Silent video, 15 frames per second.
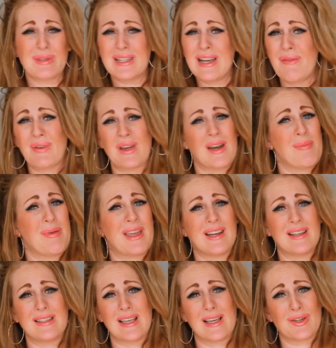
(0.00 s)
was never going to be any
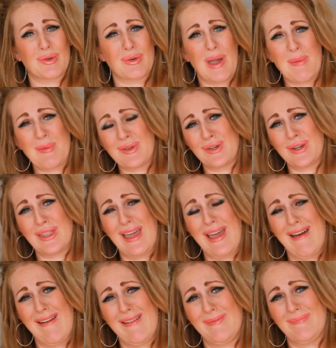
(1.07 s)
sexual chemistry
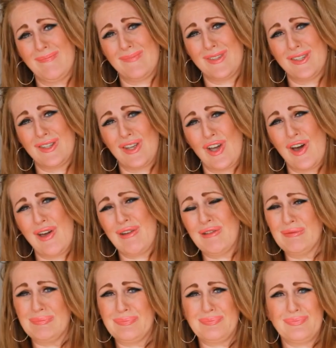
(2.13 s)
there. So
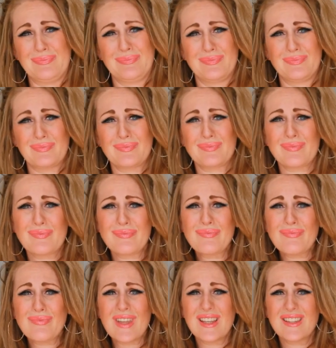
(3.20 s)

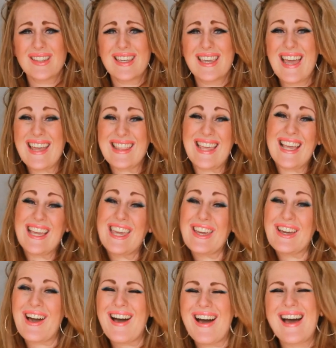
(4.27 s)
yeah, thank you
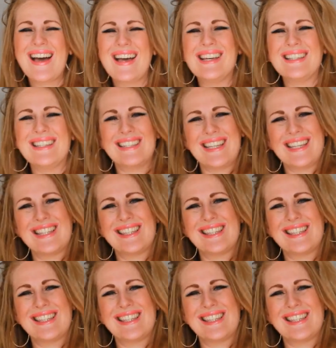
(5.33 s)
guys. See you